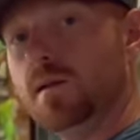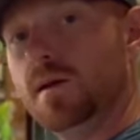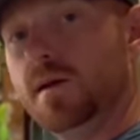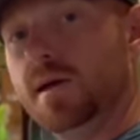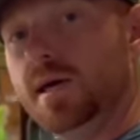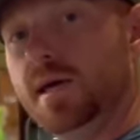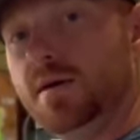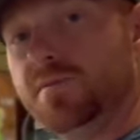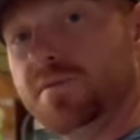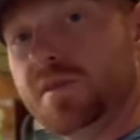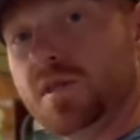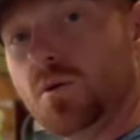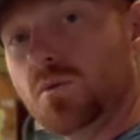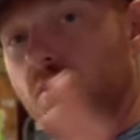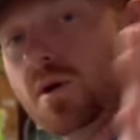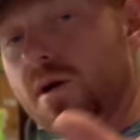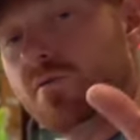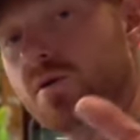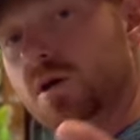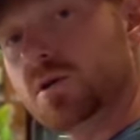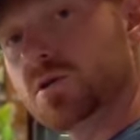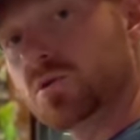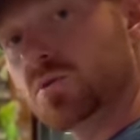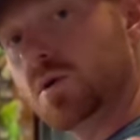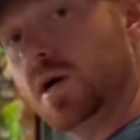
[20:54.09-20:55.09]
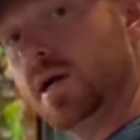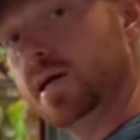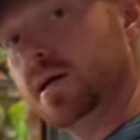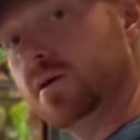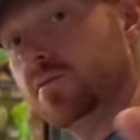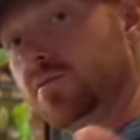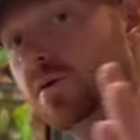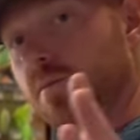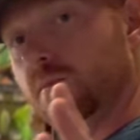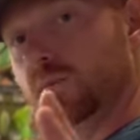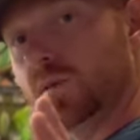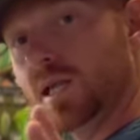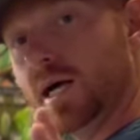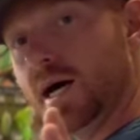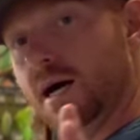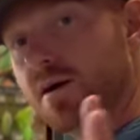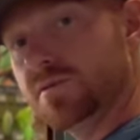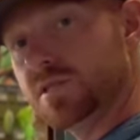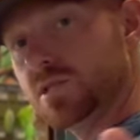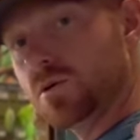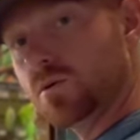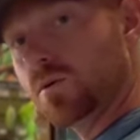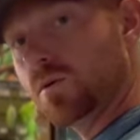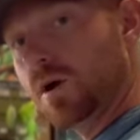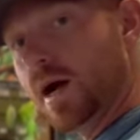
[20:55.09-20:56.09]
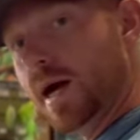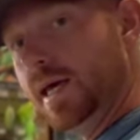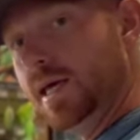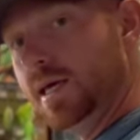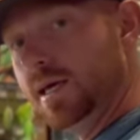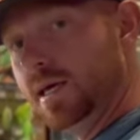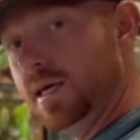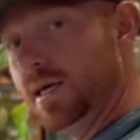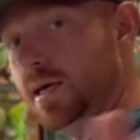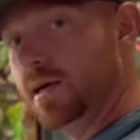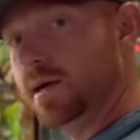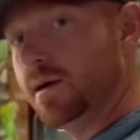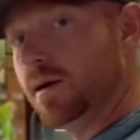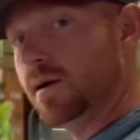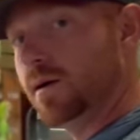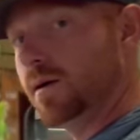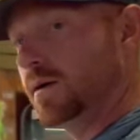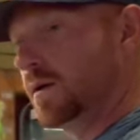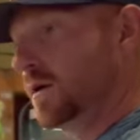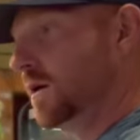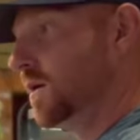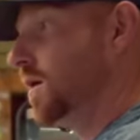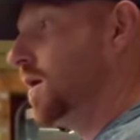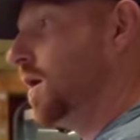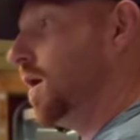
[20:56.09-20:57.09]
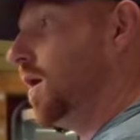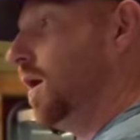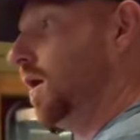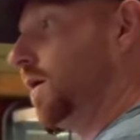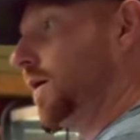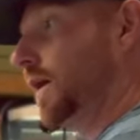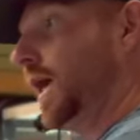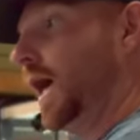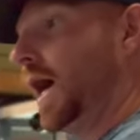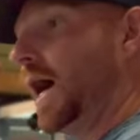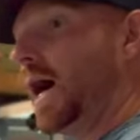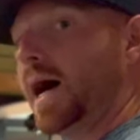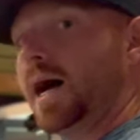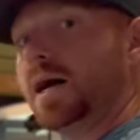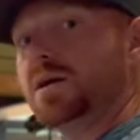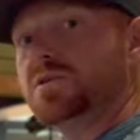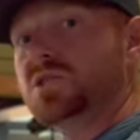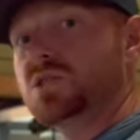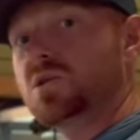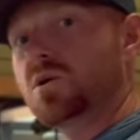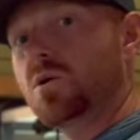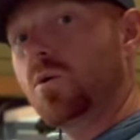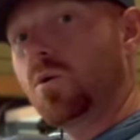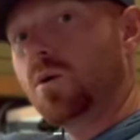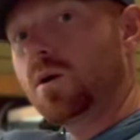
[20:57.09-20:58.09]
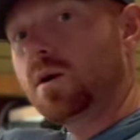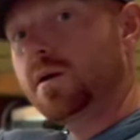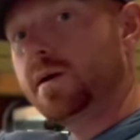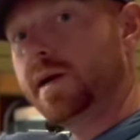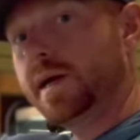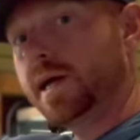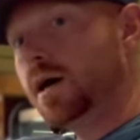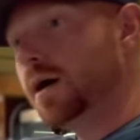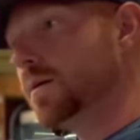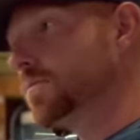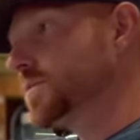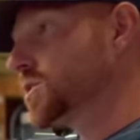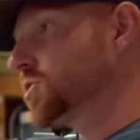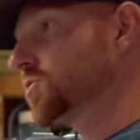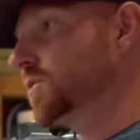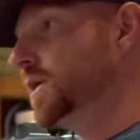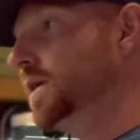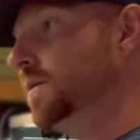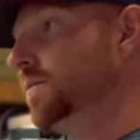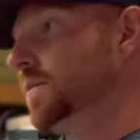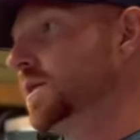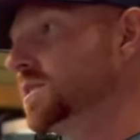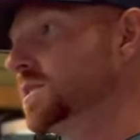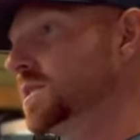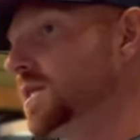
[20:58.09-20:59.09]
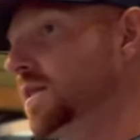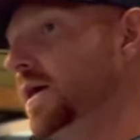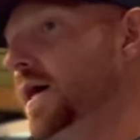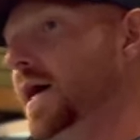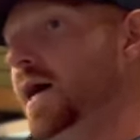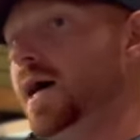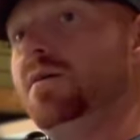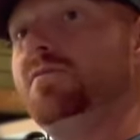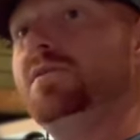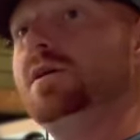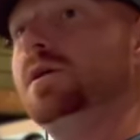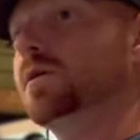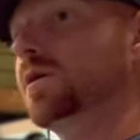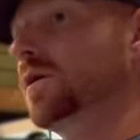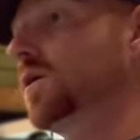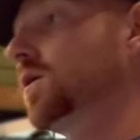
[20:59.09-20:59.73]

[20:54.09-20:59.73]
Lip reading: if the river's running from left to right here, I'll cast quartering upstream into the heavier